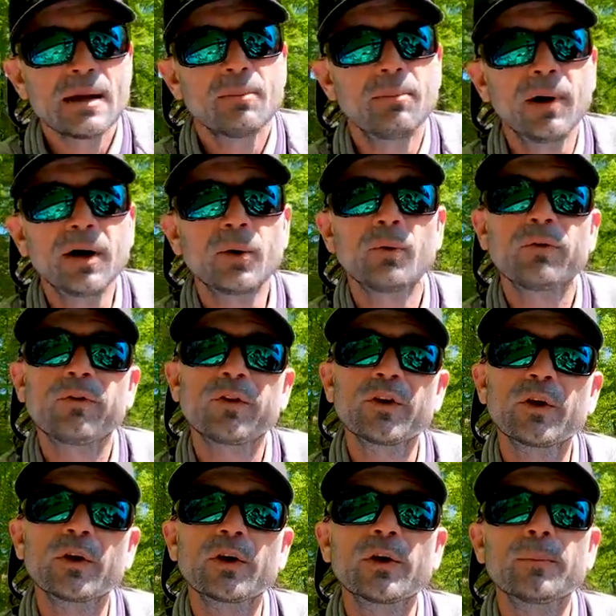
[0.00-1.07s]
but
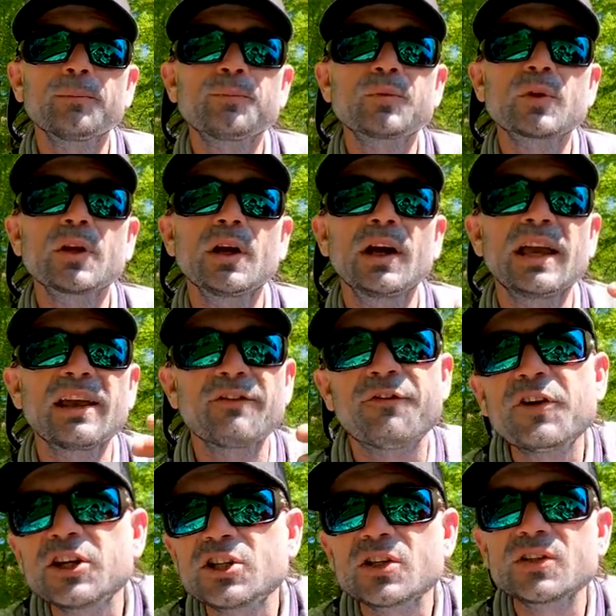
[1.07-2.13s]
for
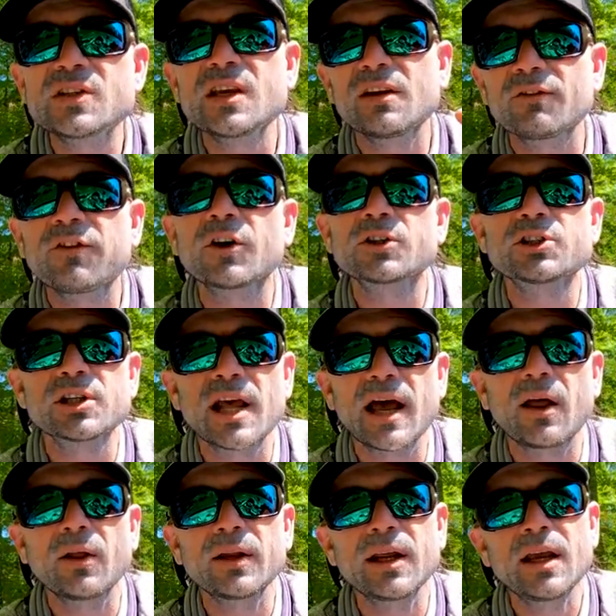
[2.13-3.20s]
efficiency and
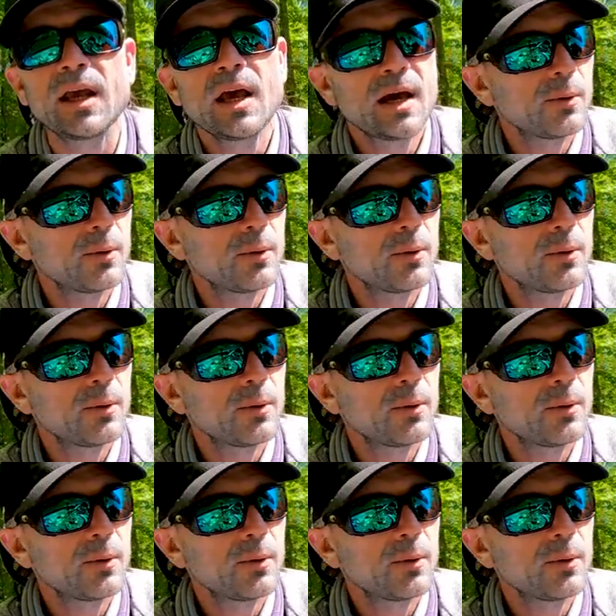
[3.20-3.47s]
functionality,